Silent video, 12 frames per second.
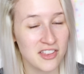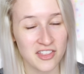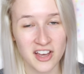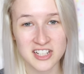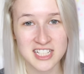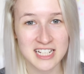
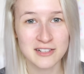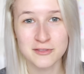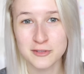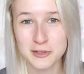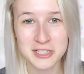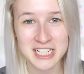13,
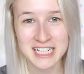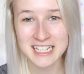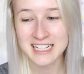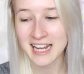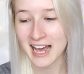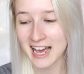
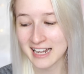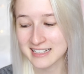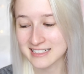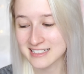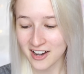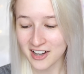14,
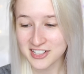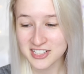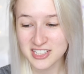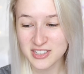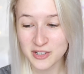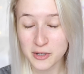and I
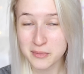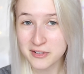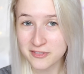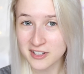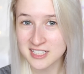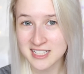just thought it would be
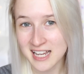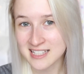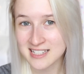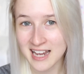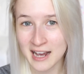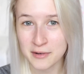fun to
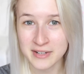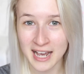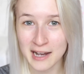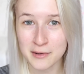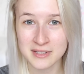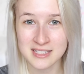test it out
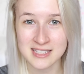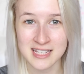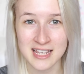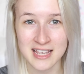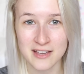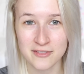now and
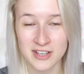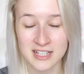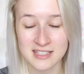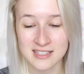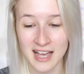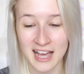see if
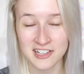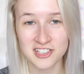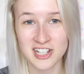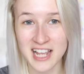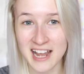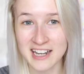it's
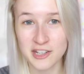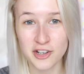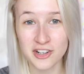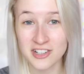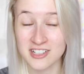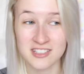actually any
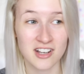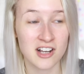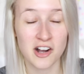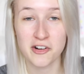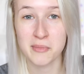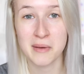good, because I
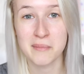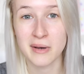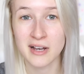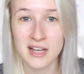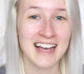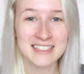can't
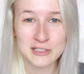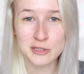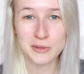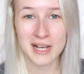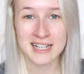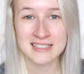remember. As
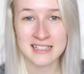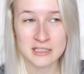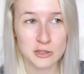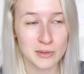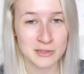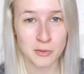always, there's
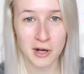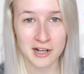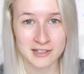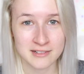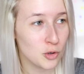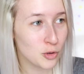always
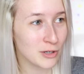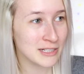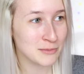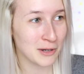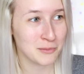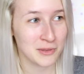one
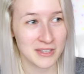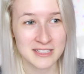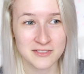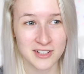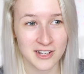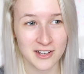with
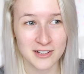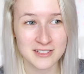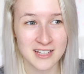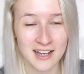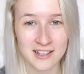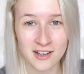these videos
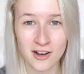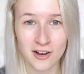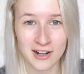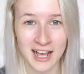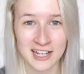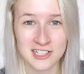that I
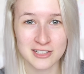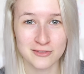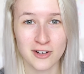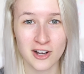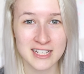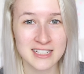can't actually
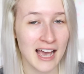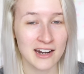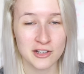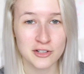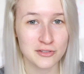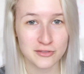find, and
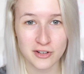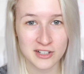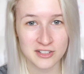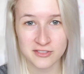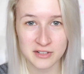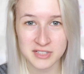I couldn't
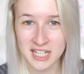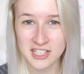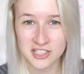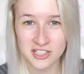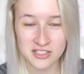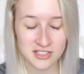find a
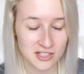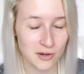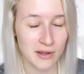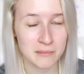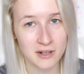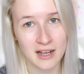foundation, so
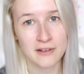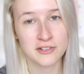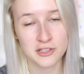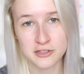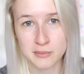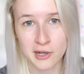I'm gonna have
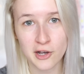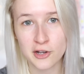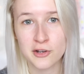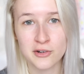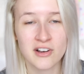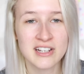to use my
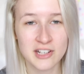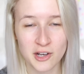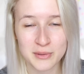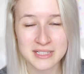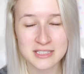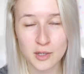own. I
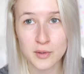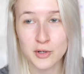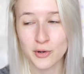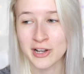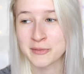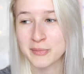know, it's so
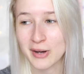annoying,